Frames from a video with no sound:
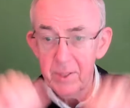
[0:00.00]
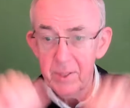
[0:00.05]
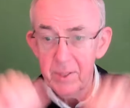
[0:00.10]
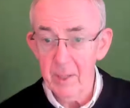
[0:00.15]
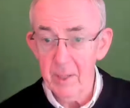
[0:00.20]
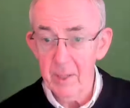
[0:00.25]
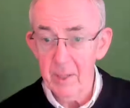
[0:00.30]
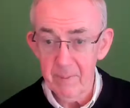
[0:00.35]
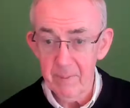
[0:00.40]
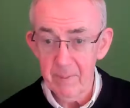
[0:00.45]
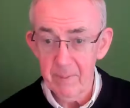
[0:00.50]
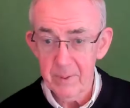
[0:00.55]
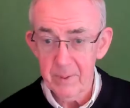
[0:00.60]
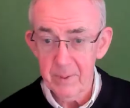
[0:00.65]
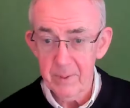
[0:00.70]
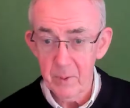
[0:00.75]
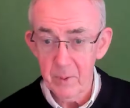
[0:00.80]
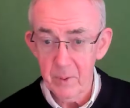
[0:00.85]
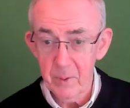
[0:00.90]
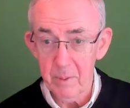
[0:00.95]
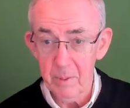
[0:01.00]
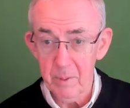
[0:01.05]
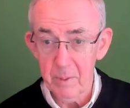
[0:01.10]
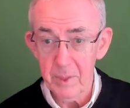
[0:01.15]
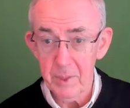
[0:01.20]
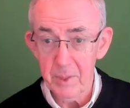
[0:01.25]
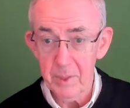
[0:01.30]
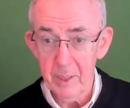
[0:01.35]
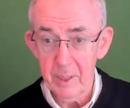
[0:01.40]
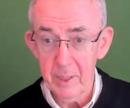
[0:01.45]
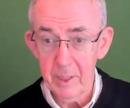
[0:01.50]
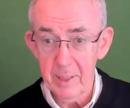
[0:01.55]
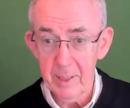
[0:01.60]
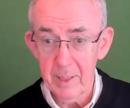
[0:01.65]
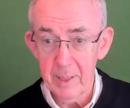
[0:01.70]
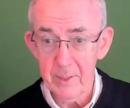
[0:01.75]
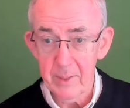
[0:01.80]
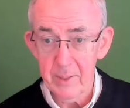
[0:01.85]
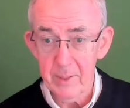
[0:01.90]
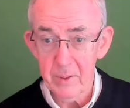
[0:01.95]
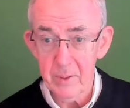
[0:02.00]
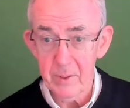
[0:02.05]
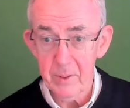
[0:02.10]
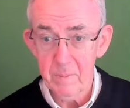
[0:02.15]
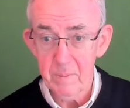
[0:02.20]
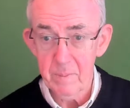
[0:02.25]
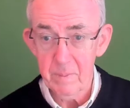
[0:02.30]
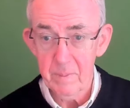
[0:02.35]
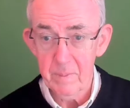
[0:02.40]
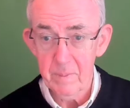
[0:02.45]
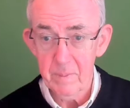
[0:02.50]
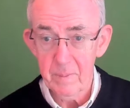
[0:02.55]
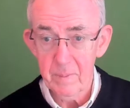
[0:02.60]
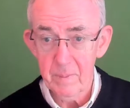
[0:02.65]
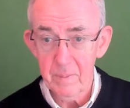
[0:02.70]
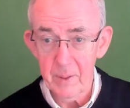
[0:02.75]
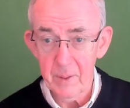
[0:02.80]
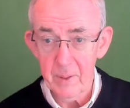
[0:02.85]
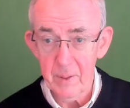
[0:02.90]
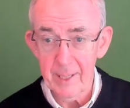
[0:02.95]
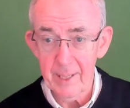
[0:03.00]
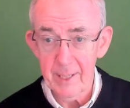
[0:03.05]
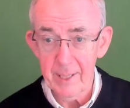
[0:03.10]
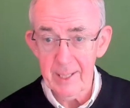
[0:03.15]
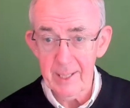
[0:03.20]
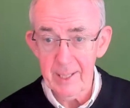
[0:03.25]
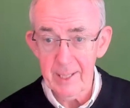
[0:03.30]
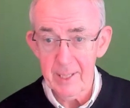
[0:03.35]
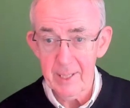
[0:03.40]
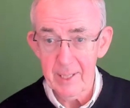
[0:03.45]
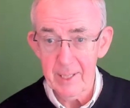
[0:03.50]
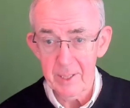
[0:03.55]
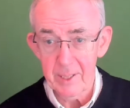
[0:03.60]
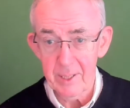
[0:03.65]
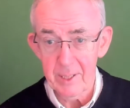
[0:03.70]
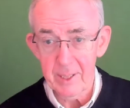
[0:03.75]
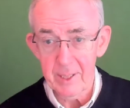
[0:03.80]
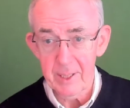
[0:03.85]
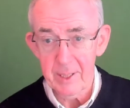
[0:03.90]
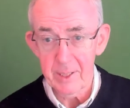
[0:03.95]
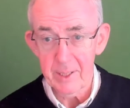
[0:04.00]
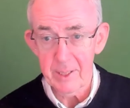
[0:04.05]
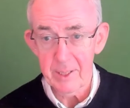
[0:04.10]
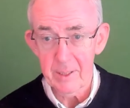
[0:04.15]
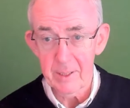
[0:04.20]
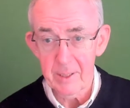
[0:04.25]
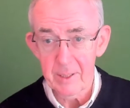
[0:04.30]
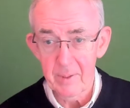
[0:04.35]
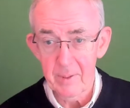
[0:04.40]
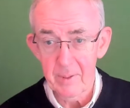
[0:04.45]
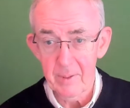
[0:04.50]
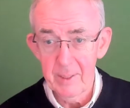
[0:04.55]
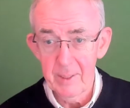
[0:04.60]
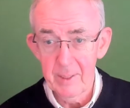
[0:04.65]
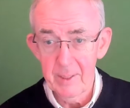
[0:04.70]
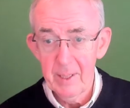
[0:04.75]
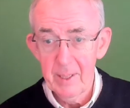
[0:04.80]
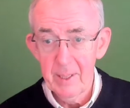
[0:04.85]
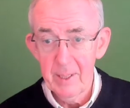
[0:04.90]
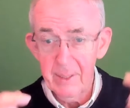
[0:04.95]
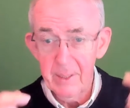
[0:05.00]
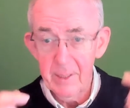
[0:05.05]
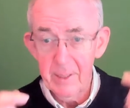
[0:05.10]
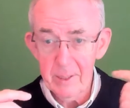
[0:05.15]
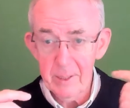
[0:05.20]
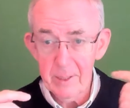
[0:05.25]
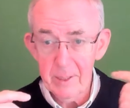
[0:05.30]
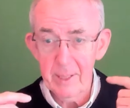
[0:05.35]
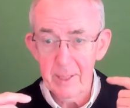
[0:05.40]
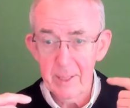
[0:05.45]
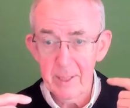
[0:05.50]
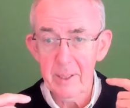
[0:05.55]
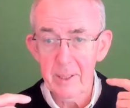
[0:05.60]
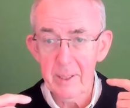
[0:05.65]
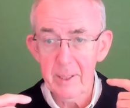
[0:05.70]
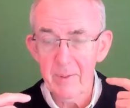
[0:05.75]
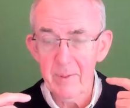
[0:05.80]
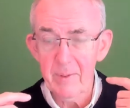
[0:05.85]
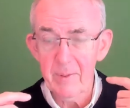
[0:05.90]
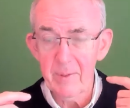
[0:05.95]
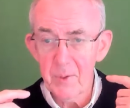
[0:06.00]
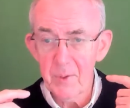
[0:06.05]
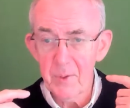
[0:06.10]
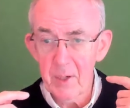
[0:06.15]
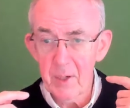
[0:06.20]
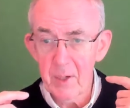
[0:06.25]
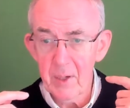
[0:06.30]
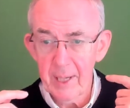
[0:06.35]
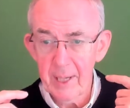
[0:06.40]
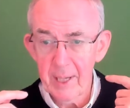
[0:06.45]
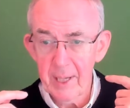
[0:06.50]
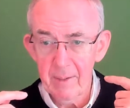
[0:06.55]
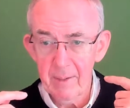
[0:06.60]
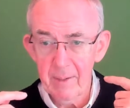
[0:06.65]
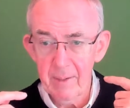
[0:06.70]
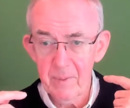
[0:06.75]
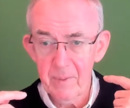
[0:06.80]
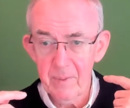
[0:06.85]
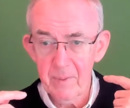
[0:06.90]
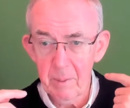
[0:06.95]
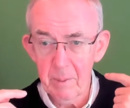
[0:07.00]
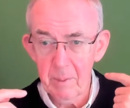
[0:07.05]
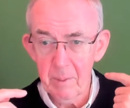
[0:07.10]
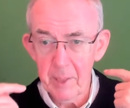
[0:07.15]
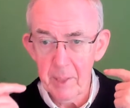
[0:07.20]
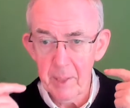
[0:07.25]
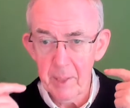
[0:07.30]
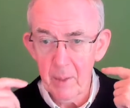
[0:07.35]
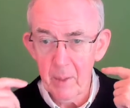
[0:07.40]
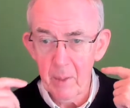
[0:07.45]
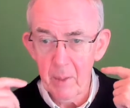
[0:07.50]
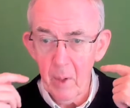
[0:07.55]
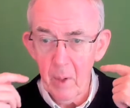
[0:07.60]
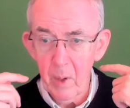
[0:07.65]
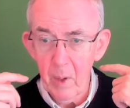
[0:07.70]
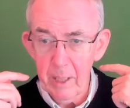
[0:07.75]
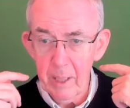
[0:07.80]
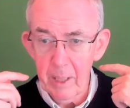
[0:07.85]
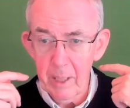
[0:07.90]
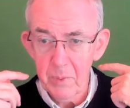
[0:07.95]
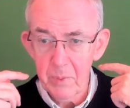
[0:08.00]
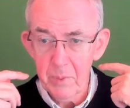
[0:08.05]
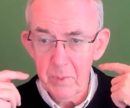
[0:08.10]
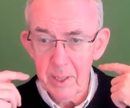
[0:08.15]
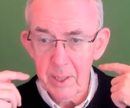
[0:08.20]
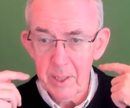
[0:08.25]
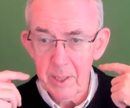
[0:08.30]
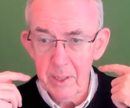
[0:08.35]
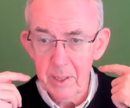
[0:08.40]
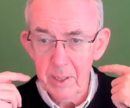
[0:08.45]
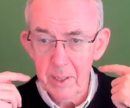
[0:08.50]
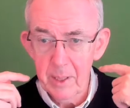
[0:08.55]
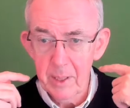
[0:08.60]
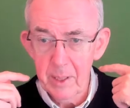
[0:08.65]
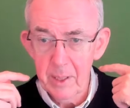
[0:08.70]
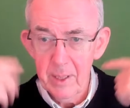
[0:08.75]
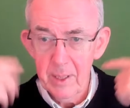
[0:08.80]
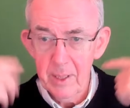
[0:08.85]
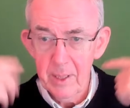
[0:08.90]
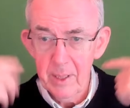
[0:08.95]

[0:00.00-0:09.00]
2 thumbs and 8 fingers. Okay, that's the acid test. The other thing, that if you don't have a background, what happens is you get